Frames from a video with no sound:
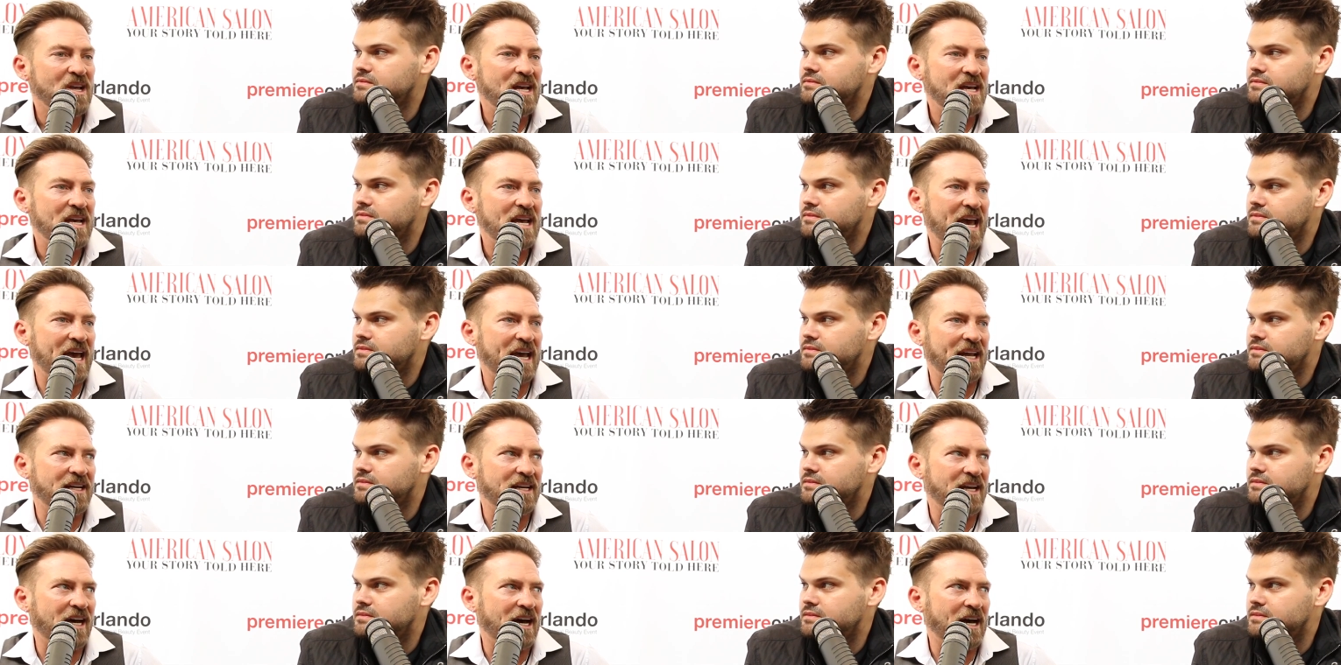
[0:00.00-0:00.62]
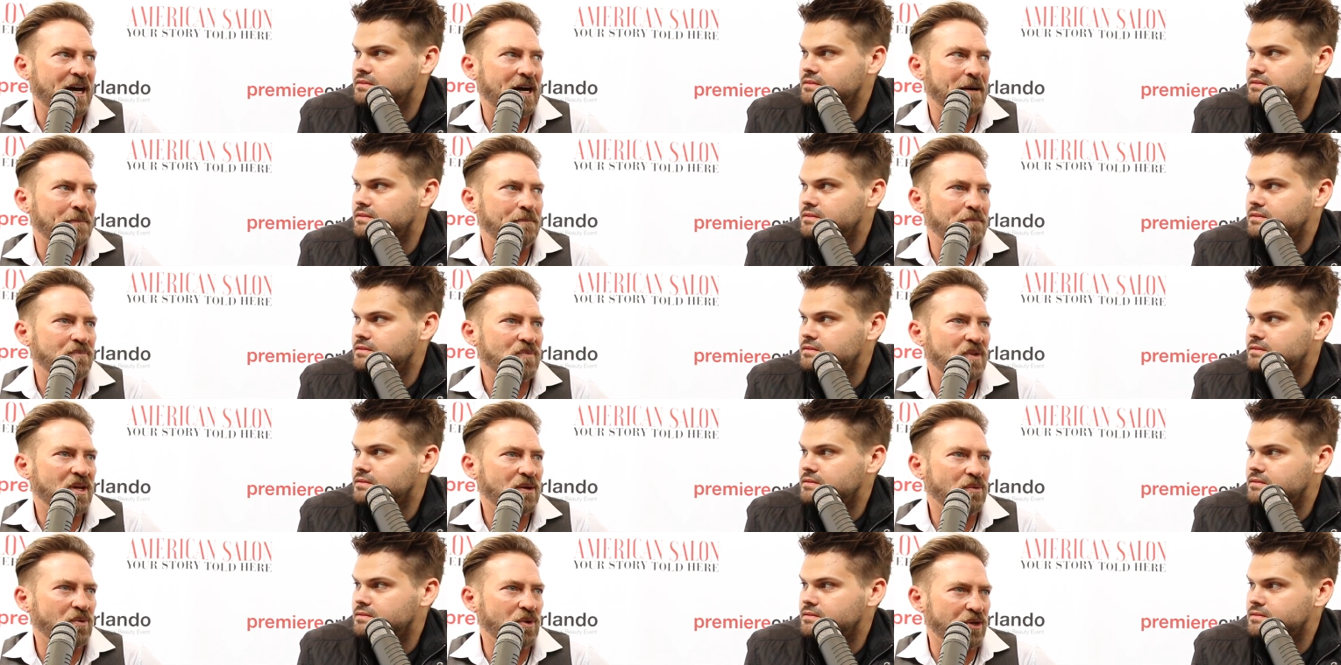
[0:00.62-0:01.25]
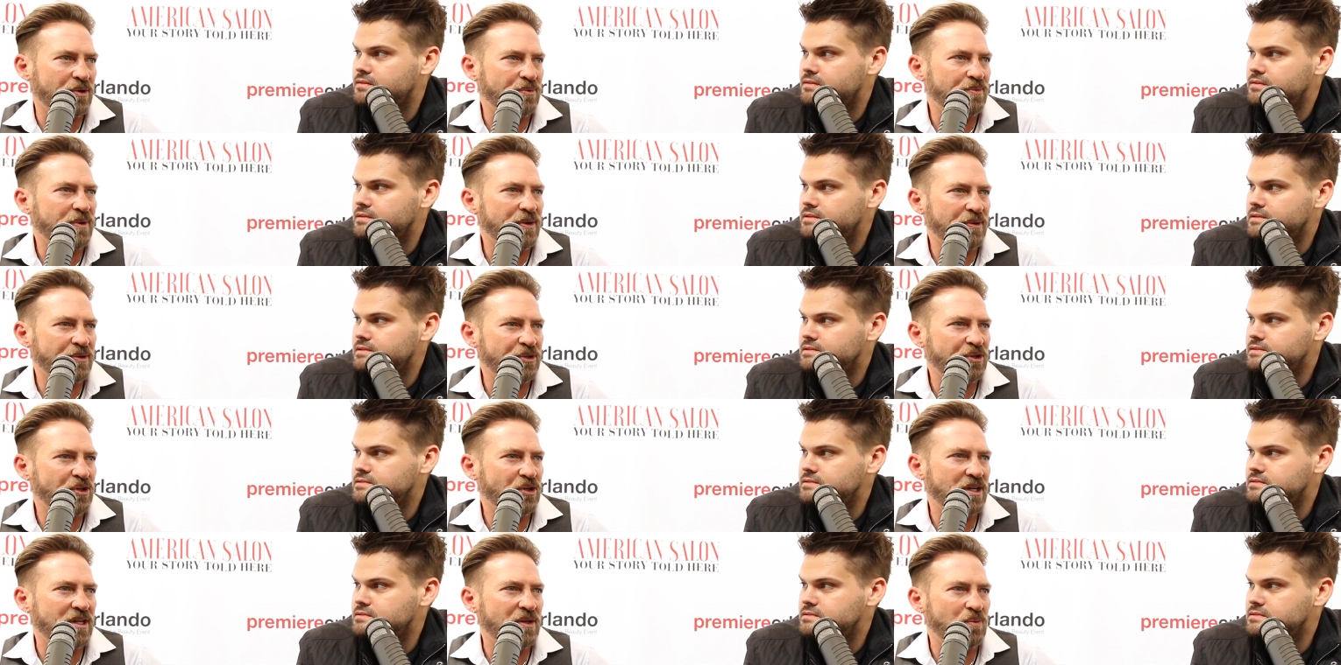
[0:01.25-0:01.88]
Speaker 1: and um, we're, we were
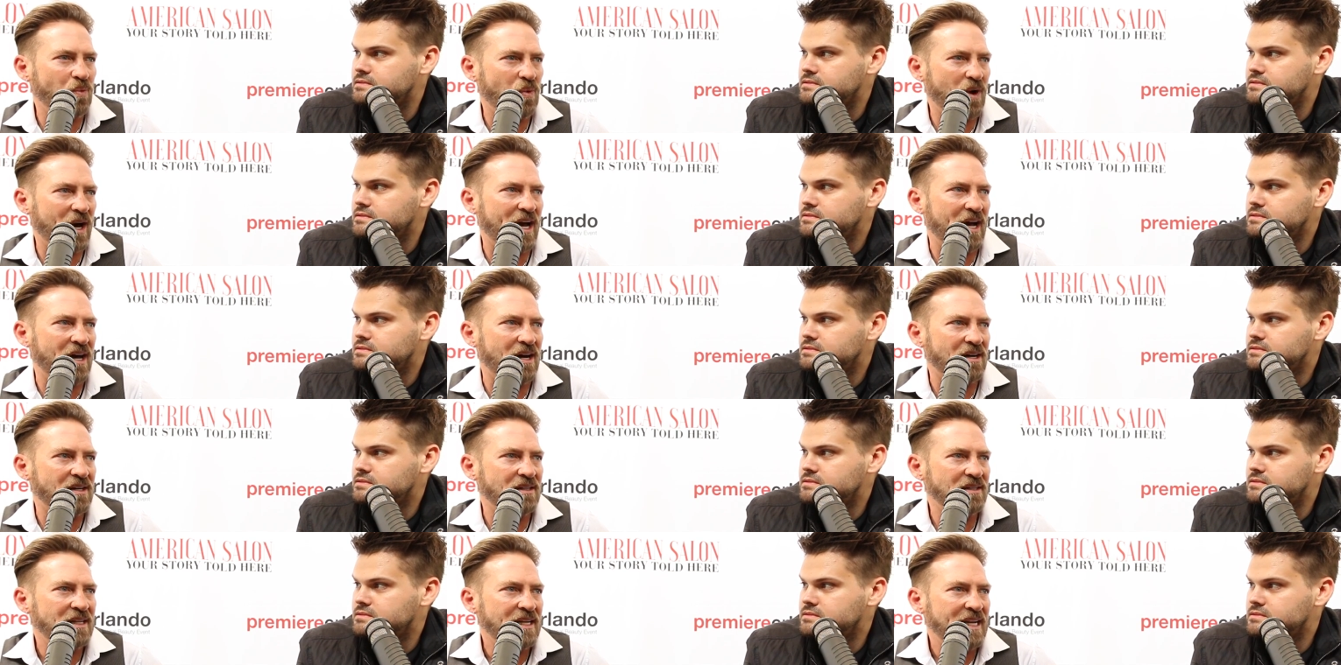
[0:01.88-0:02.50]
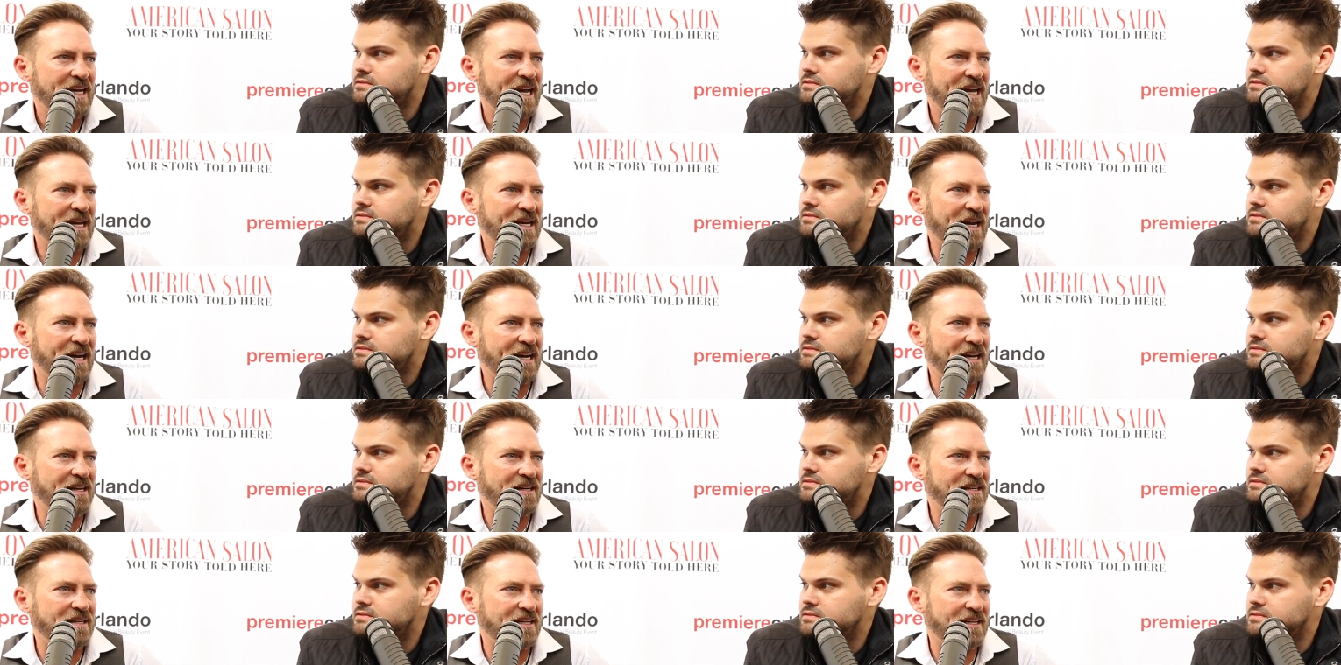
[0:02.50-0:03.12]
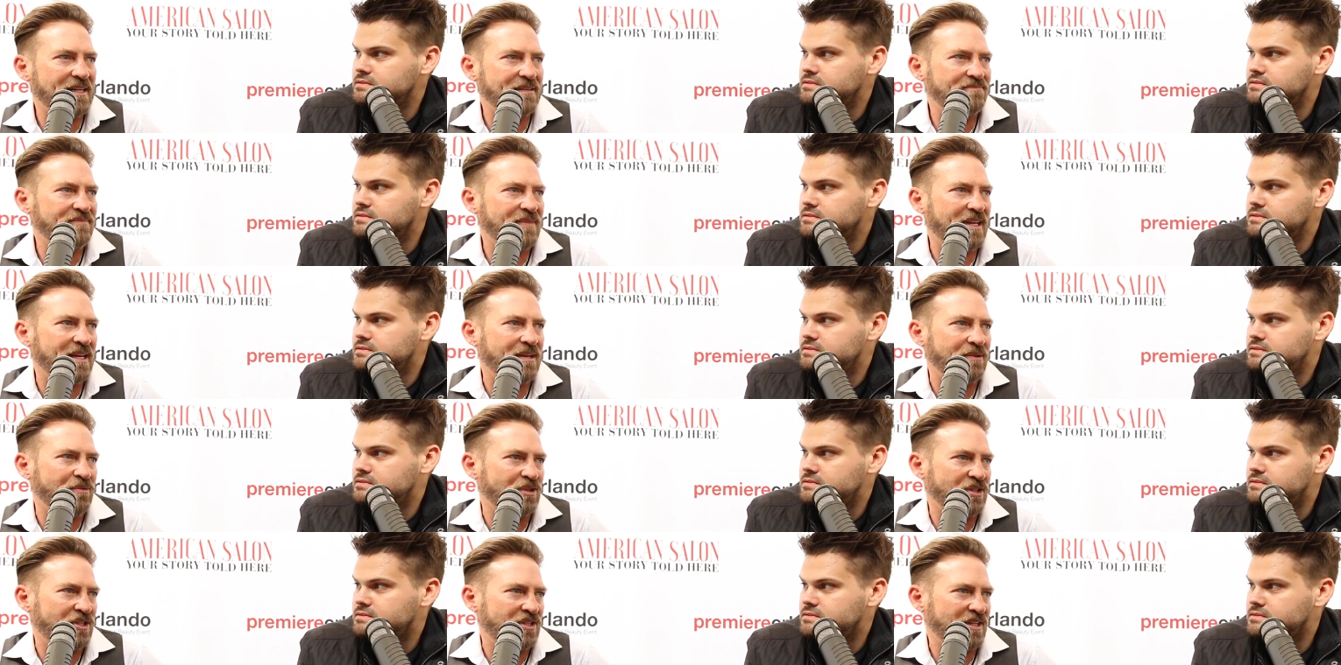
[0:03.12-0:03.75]
doing well. And I,
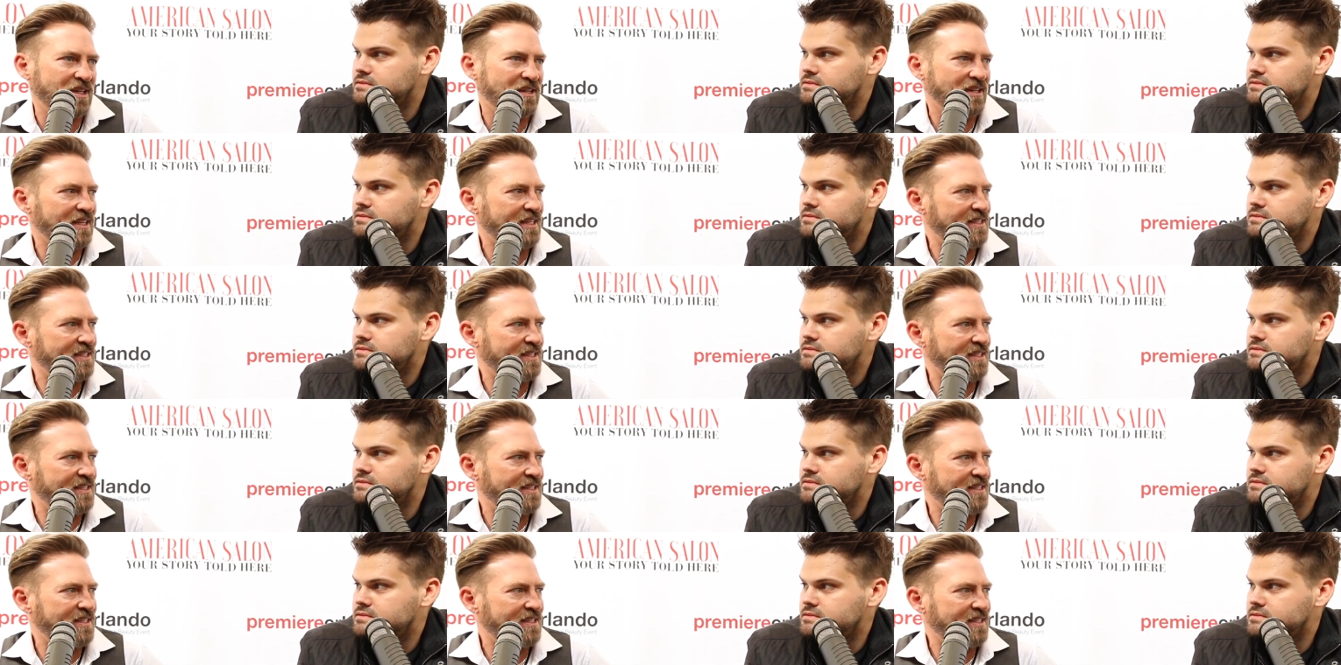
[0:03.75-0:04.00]
it was still